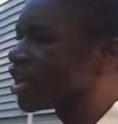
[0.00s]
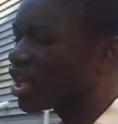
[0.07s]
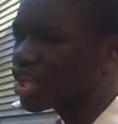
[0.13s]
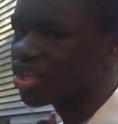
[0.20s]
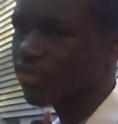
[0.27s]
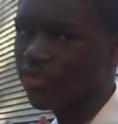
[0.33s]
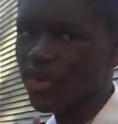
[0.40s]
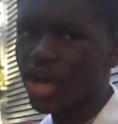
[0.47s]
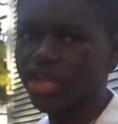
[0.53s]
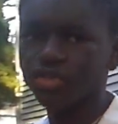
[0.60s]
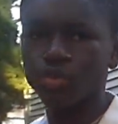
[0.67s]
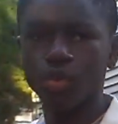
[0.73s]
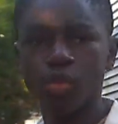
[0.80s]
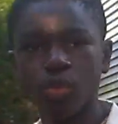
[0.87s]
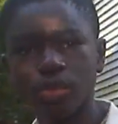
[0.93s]
it defines
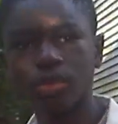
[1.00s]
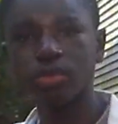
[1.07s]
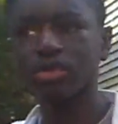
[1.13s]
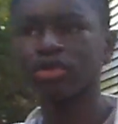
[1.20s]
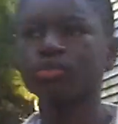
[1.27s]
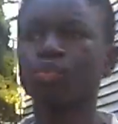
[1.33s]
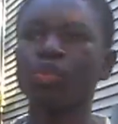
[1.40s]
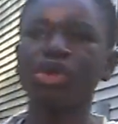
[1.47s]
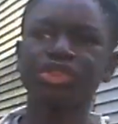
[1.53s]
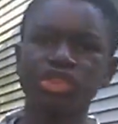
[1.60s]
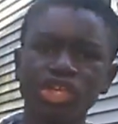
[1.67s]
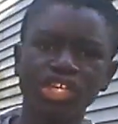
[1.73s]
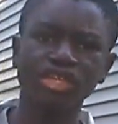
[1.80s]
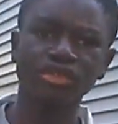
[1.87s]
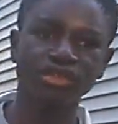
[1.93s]
what
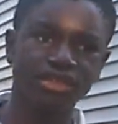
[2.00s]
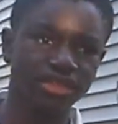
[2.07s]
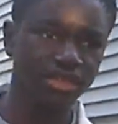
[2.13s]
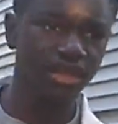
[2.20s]
things